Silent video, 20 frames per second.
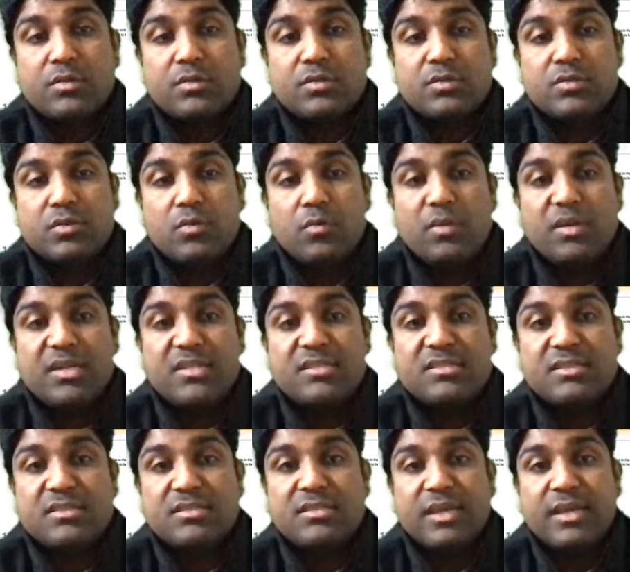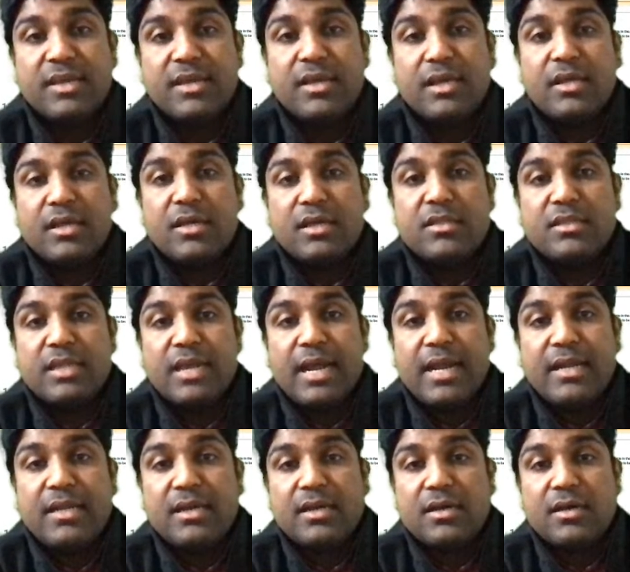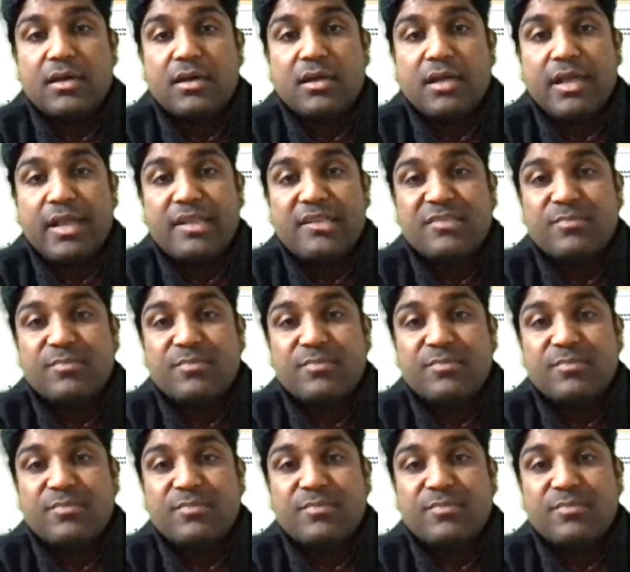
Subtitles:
So what is the thing that an